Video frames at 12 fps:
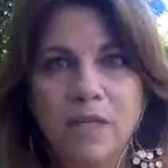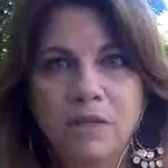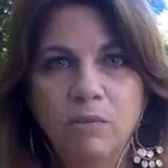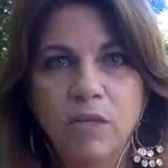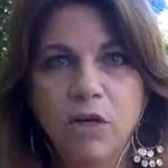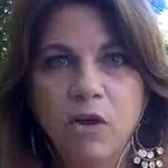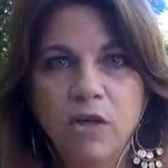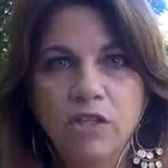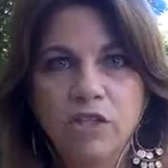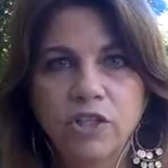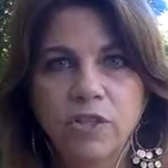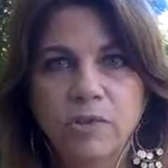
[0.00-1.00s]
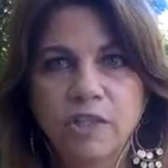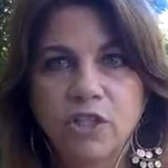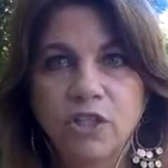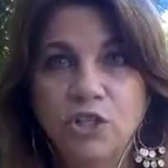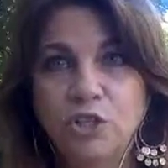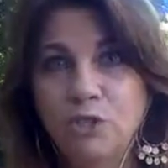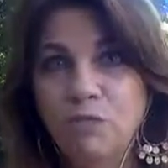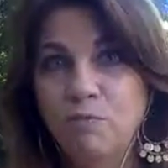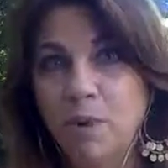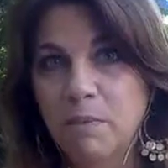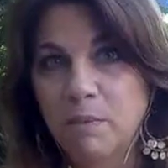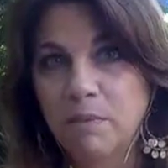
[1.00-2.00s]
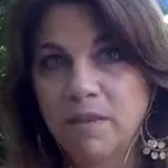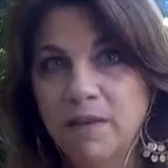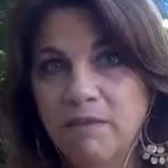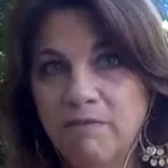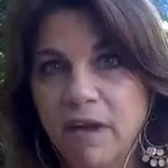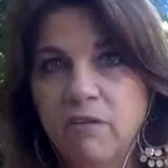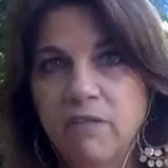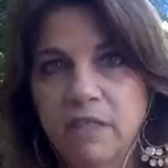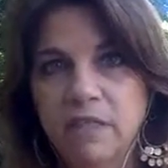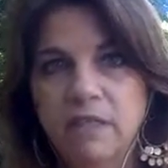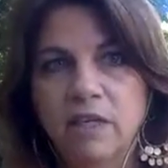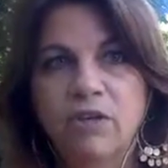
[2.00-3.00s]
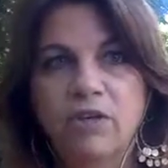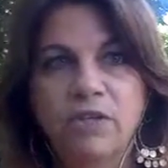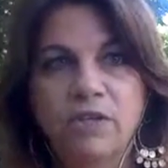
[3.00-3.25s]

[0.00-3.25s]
we all can do. And you probably have found things that